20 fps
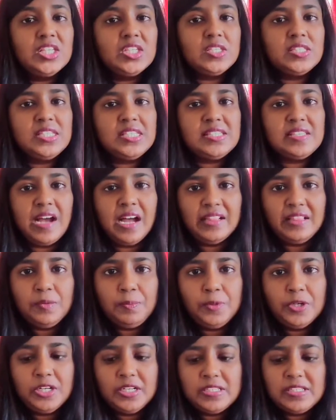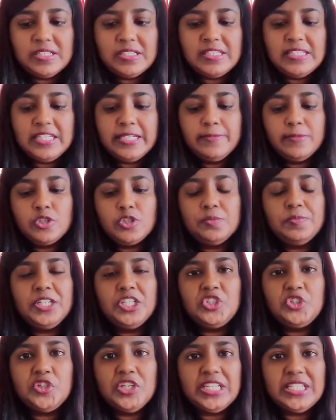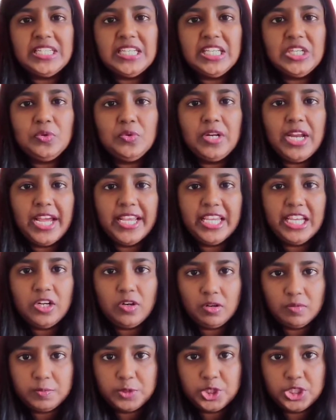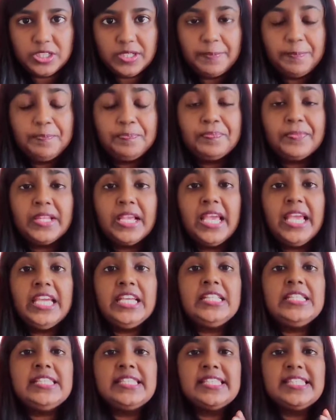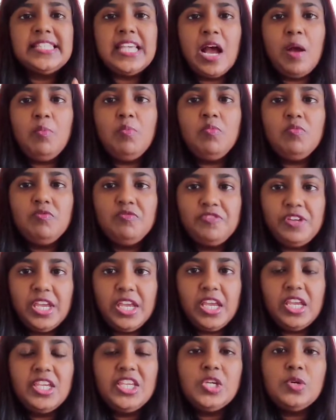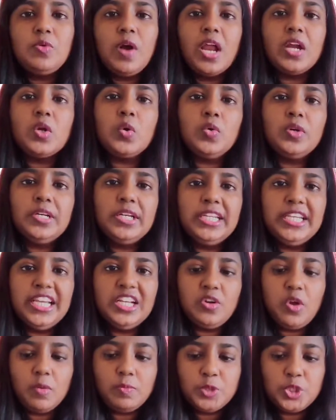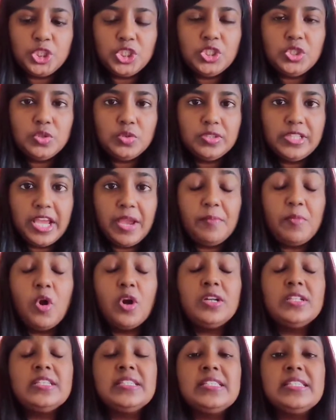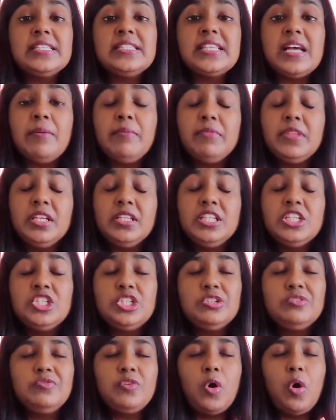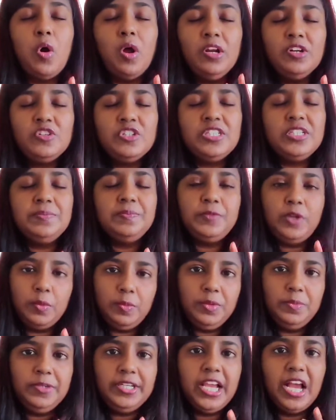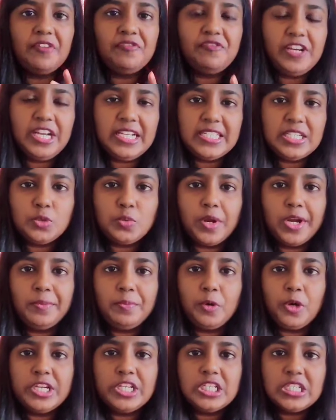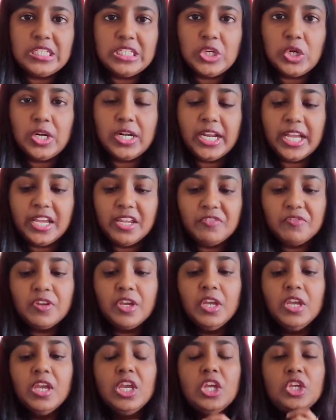So this other person seems to be treating you like an option. In some way, you are only an option to them, or this is something that you've already probably have felt at one point in your life.